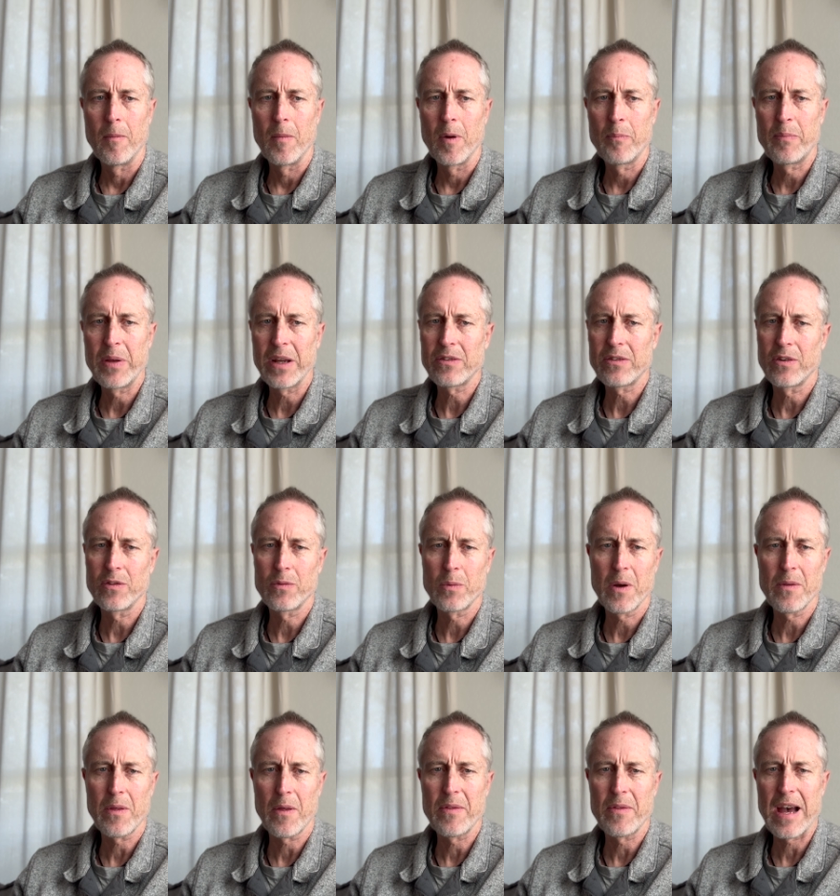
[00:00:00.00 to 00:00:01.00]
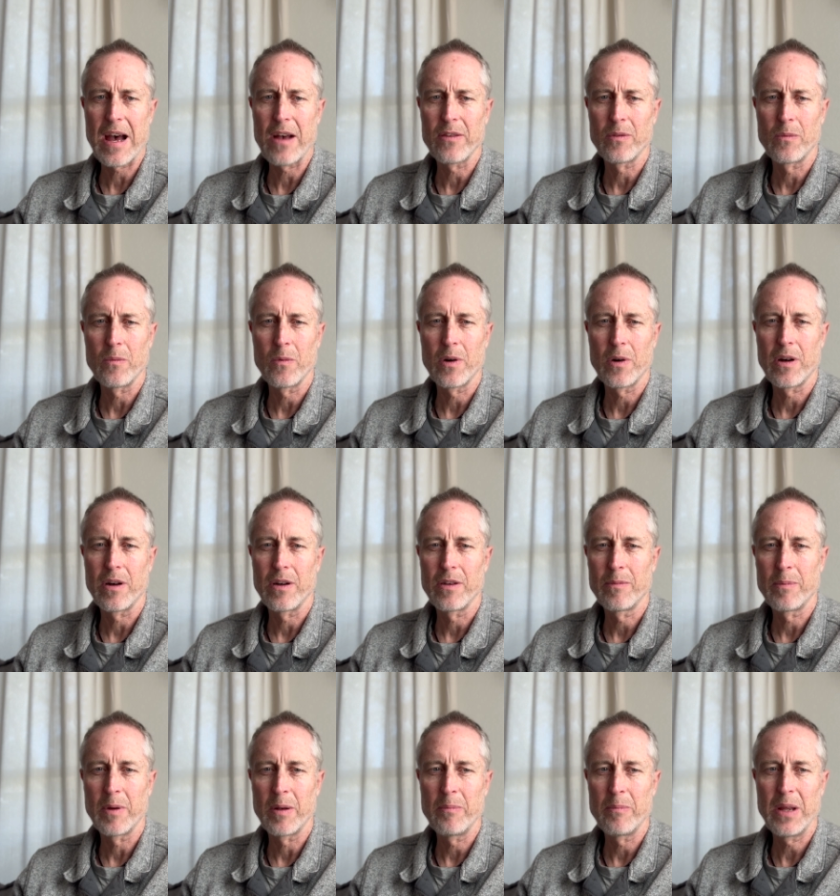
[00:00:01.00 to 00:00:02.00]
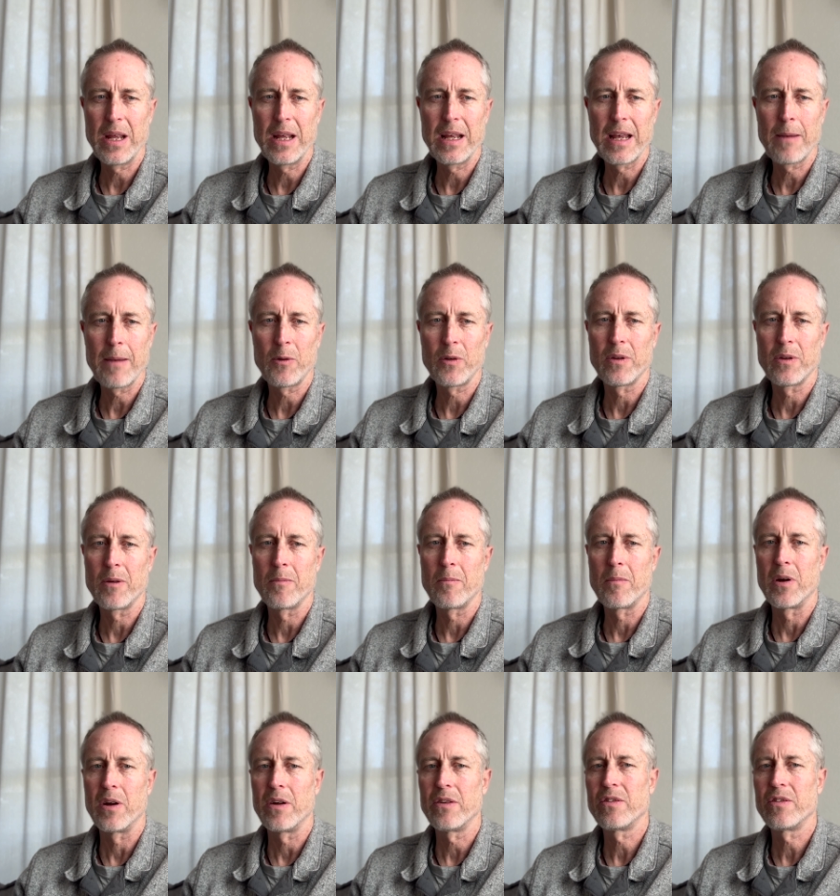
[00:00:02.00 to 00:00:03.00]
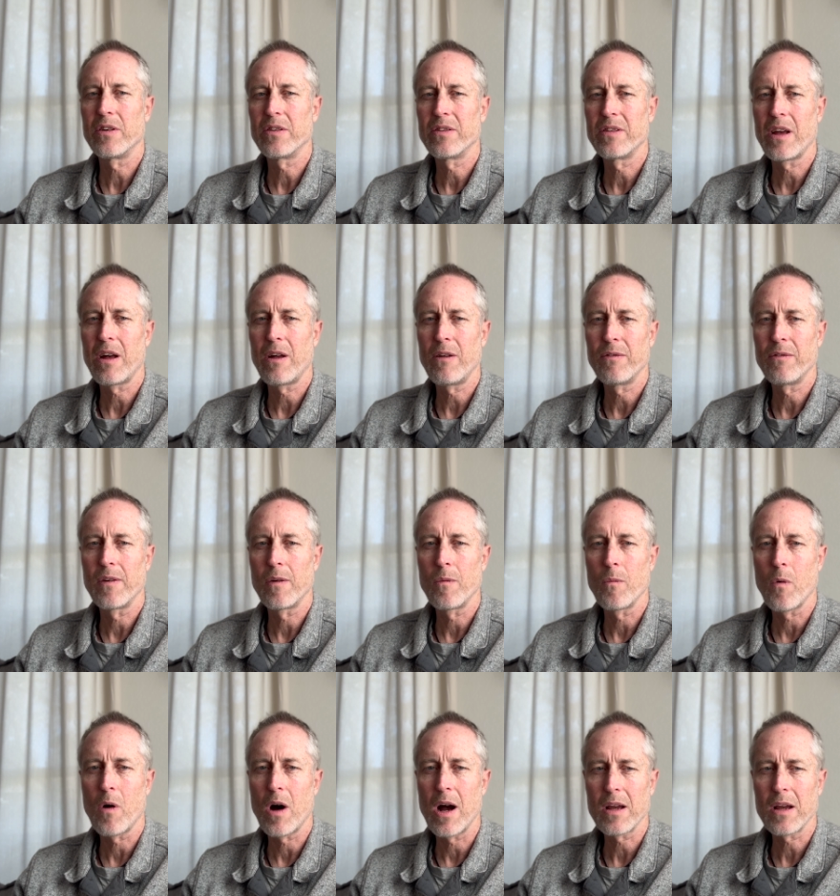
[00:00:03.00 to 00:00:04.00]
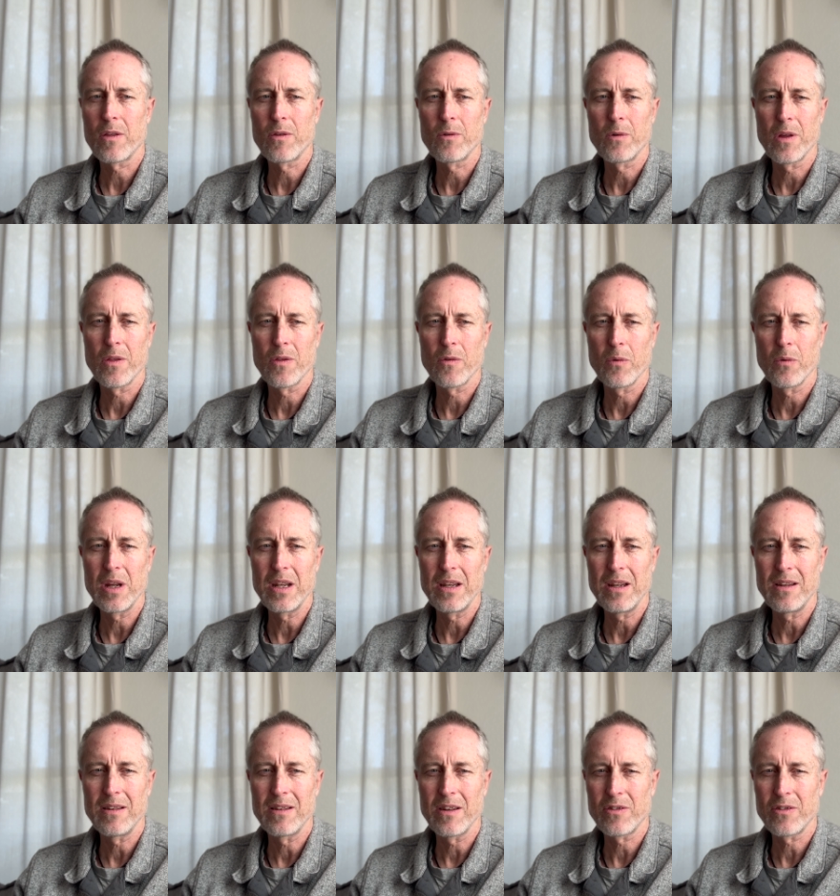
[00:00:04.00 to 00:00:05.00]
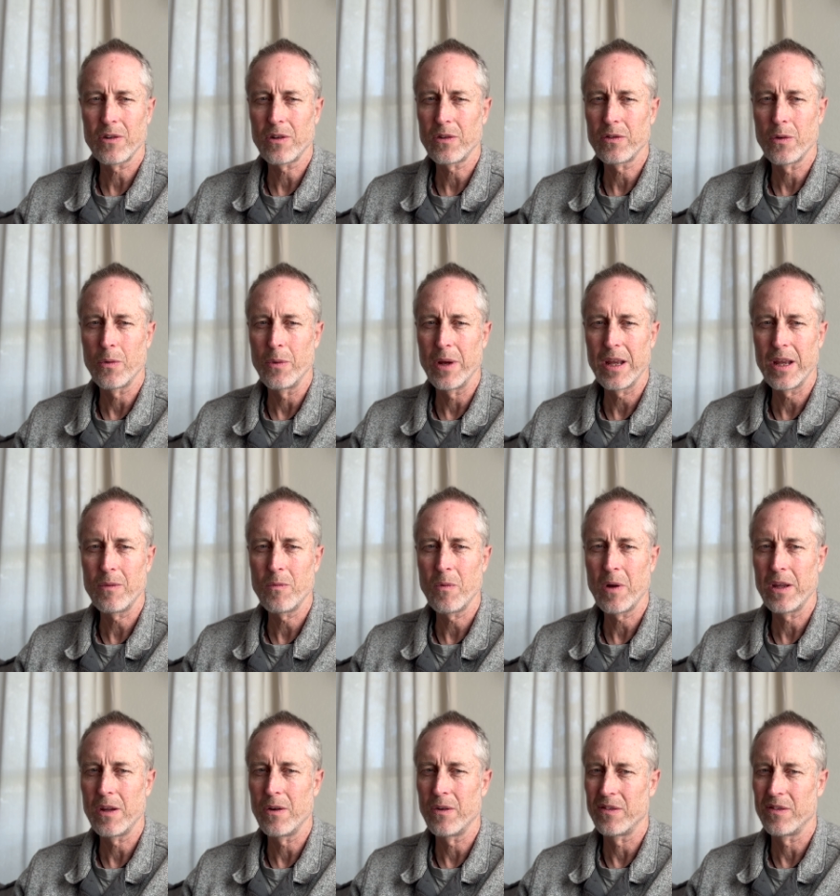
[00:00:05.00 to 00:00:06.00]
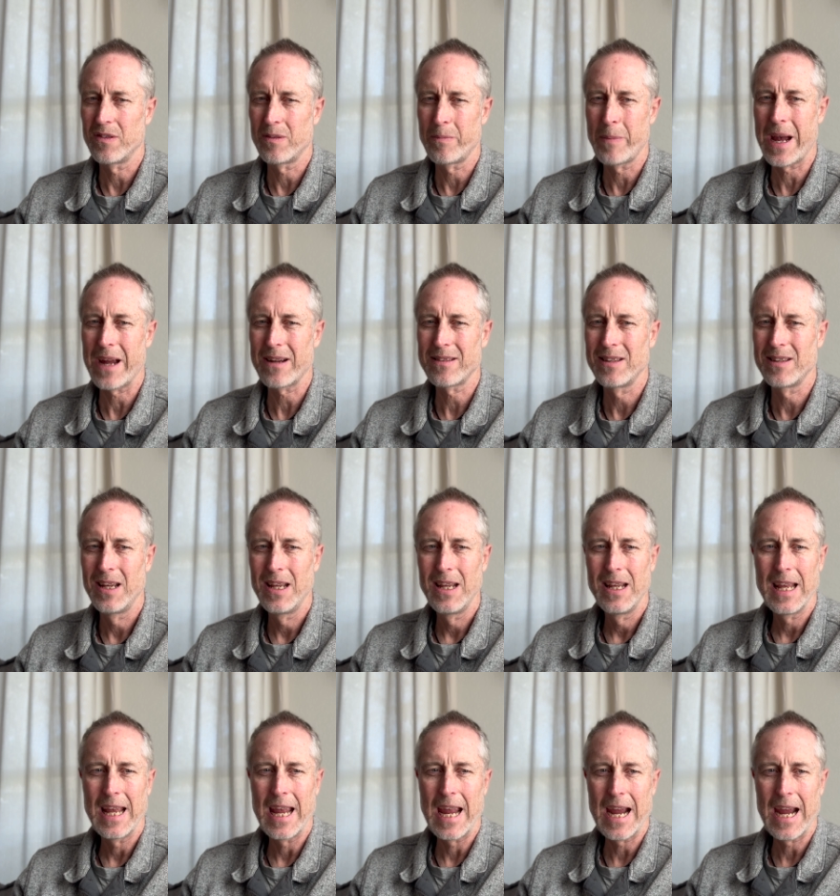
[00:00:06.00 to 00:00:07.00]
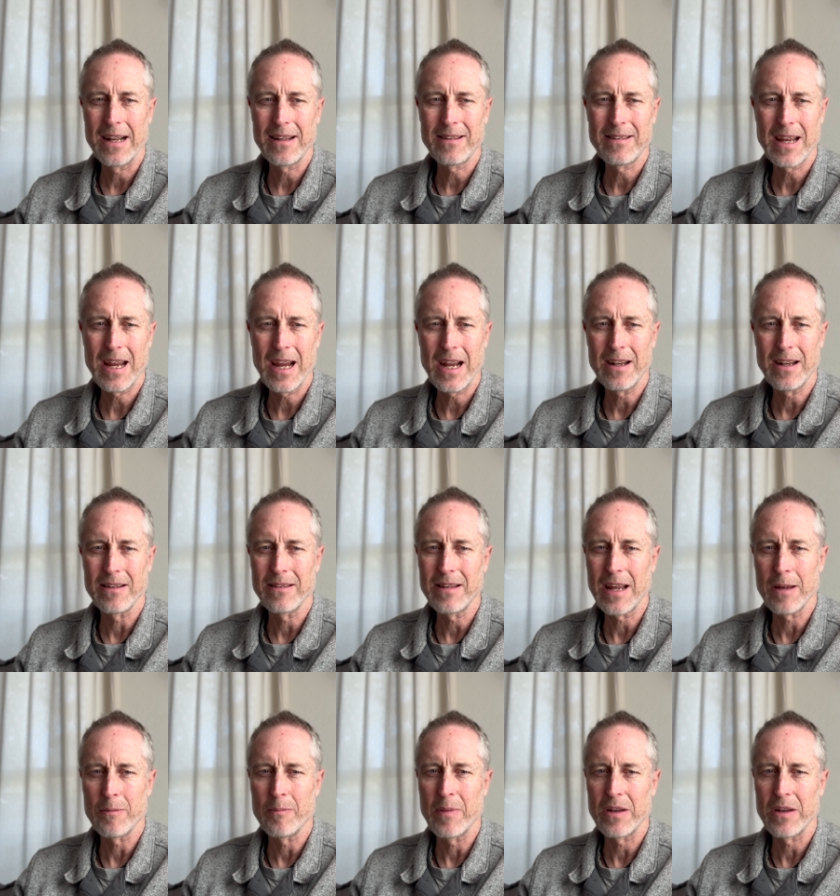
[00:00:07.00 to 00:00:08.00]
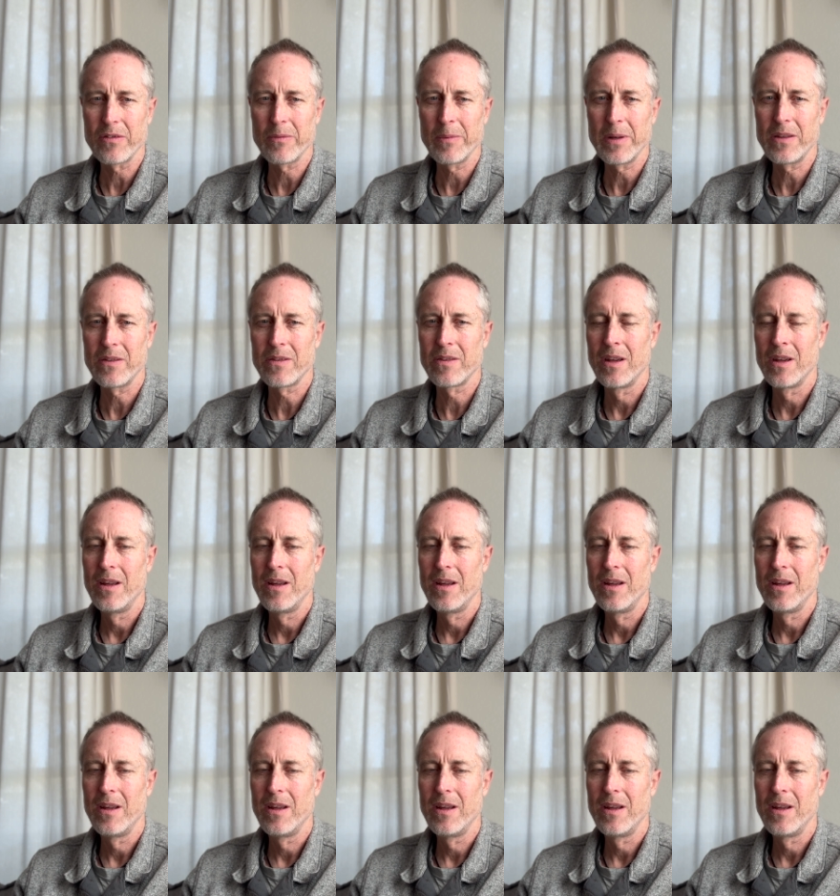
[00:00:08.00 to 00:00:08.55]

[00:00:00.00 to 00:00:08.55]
a picture's worth a thousand words, but being able to immerse yourself and walk through a 3D digital twin while you inspect, annotate, and take measurements